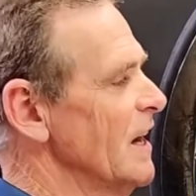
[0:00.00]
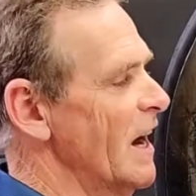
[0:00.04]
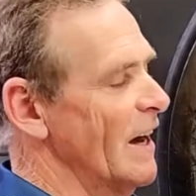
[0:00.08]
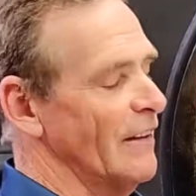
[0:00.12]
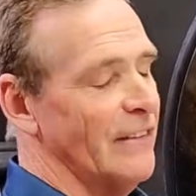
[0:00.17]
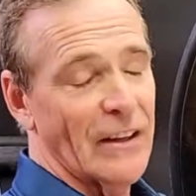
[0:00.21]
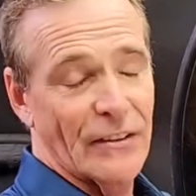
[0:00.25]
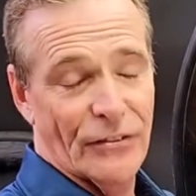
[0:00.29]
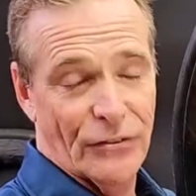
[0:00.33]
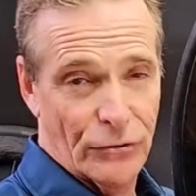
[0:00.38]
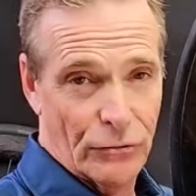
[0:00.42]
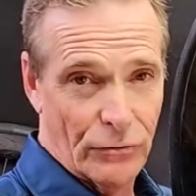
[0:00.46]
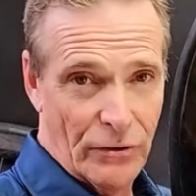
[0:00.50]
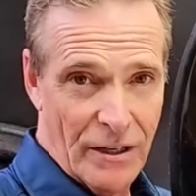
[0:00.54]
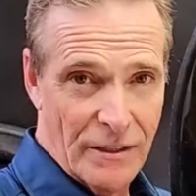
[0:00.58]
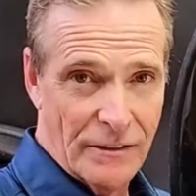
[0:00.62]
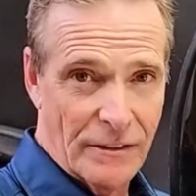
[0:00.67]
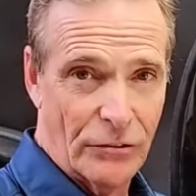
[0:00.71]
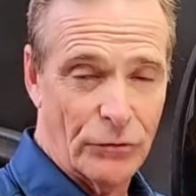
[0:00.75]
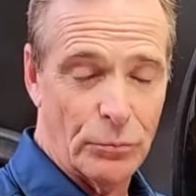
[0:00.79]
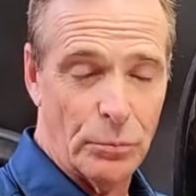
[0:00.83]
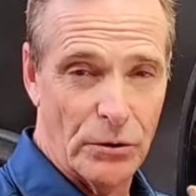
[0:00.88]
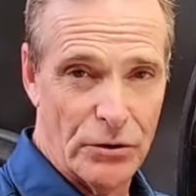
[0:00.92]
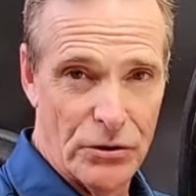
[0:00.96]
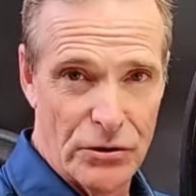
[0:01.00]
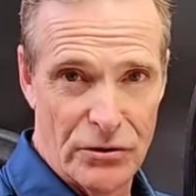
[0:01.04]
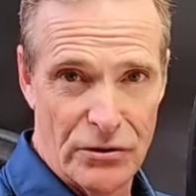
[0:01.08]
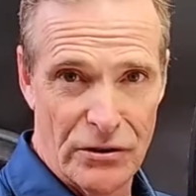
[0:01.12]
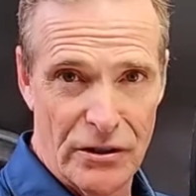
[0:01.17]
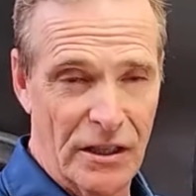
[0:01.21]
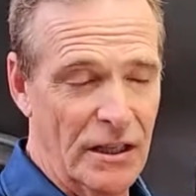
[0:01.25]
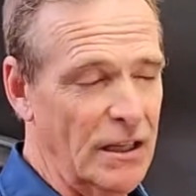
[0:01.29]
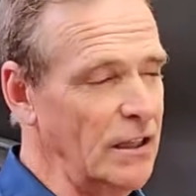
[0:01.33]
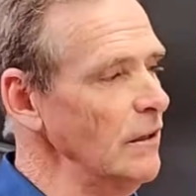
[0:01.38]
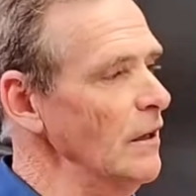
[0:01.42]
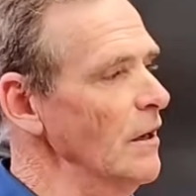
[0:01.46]
And that's great, that's what you
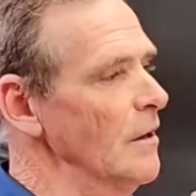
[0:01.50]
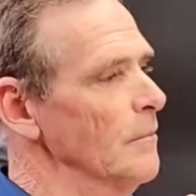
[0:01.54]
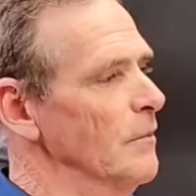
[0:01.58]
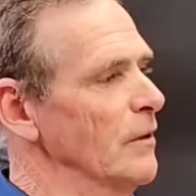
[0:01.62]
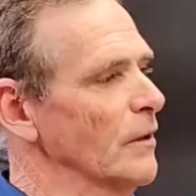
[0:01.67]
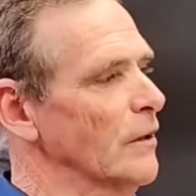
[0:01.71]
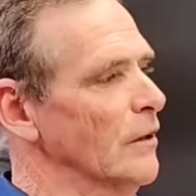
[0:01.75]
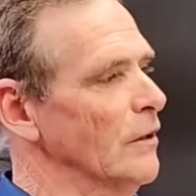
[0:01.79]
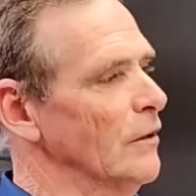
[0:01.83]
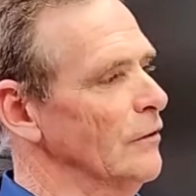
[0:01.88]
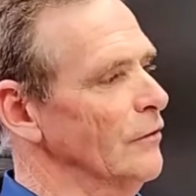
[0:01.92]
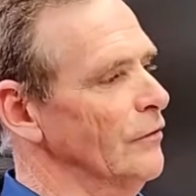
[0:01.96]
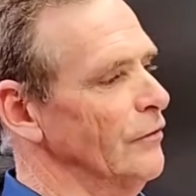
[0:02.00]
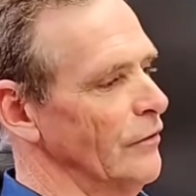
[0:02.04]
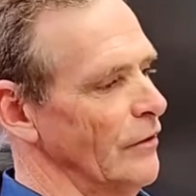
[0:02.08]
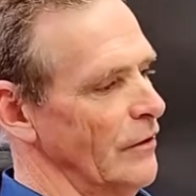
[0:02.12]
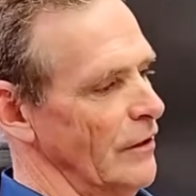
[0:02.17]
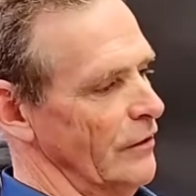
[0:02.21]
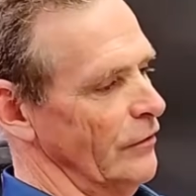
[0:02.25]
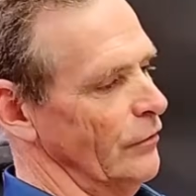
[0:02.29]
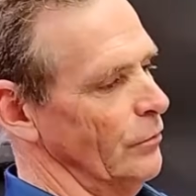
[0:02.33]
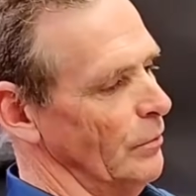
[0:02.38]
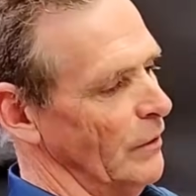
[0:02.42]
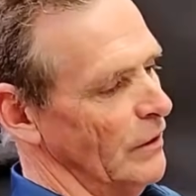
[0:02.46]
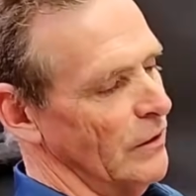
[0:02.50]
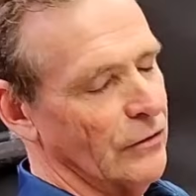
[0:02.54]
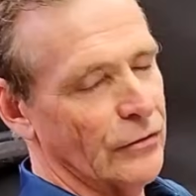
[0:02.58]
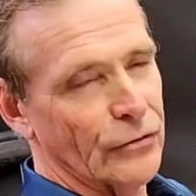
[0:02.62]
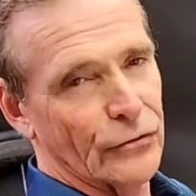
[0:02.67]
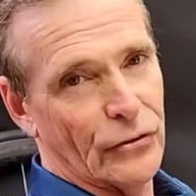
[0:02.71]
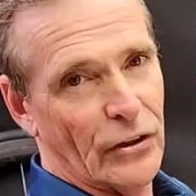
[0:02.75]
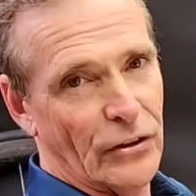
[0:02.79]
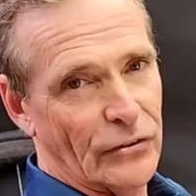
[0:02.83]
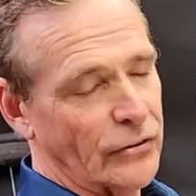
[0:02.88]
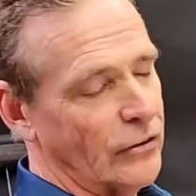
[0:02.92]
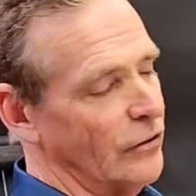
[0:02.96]
need, because that's where your
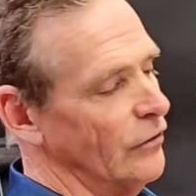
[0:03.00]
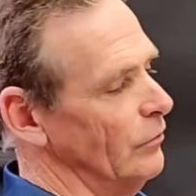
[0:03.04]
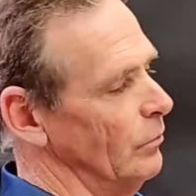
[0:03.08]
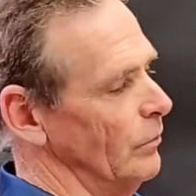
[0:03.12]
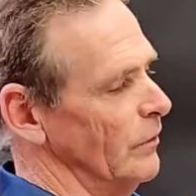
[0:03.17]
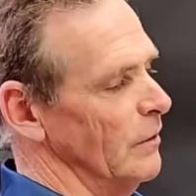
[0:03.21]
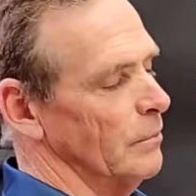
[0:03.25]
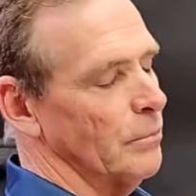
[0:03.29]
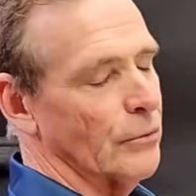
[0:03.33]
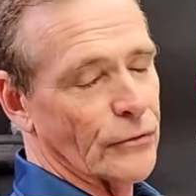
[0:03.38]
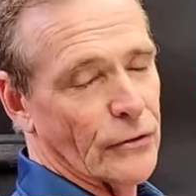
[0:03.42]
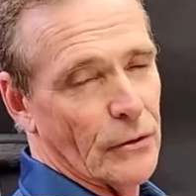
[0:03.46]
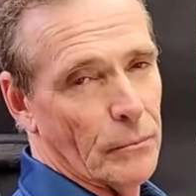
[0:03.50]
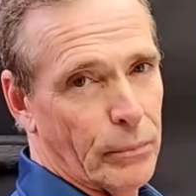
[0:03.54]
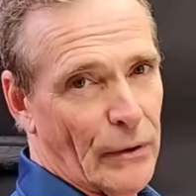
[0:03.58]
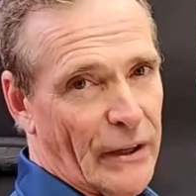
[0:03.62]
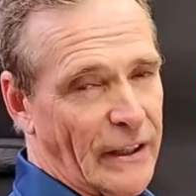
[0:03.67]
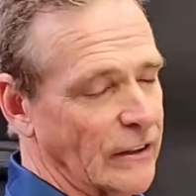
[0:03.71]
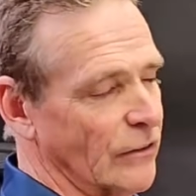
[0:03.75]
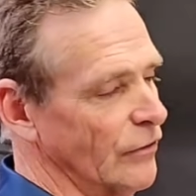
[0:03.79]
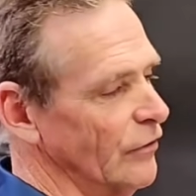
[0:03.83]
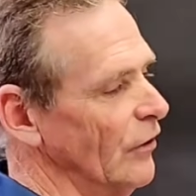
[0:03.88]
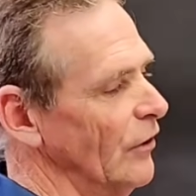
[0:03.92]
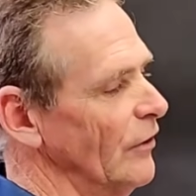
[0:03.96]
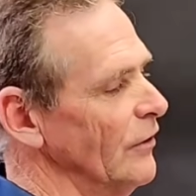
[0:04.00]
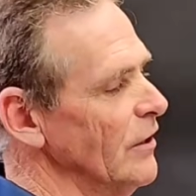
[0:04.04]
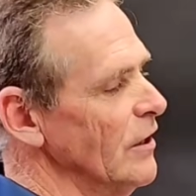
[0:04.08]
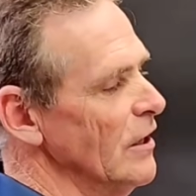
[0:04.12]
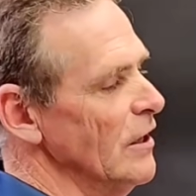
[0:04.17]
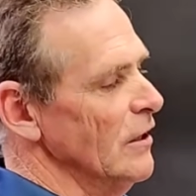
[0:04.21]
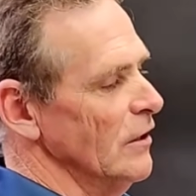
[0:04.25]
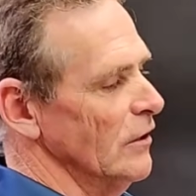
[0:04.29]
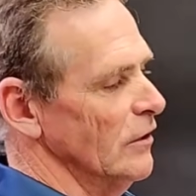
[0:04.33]
stress is when you put your brakes on.